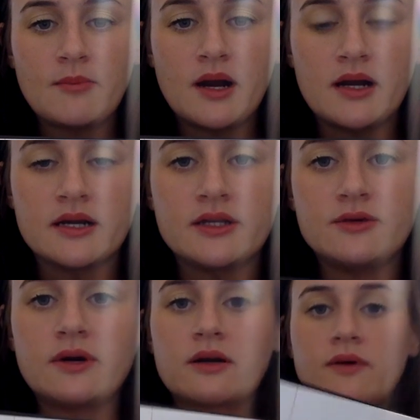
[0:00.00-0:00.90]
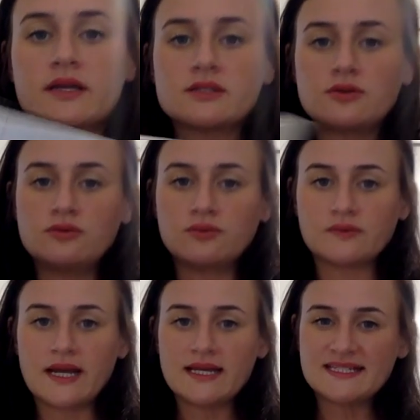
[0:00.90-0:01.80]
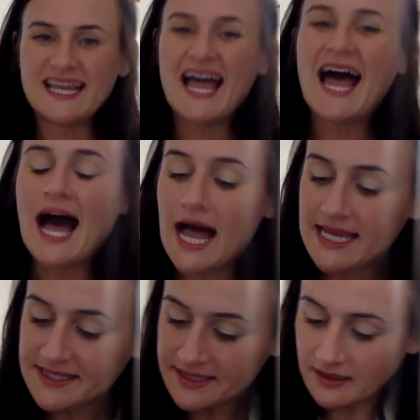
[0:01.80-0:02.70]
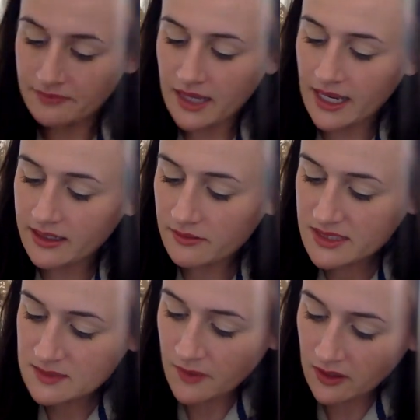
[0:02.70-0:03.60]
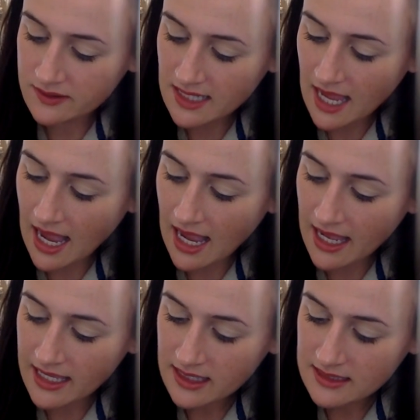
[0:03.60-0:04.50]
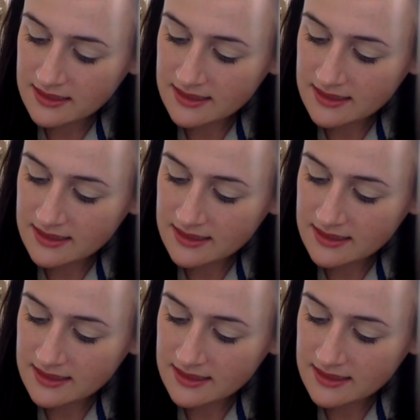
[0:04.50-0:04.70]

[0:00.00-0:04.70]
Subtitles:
part, you are going to write item. Item is spelled I-T-E-M.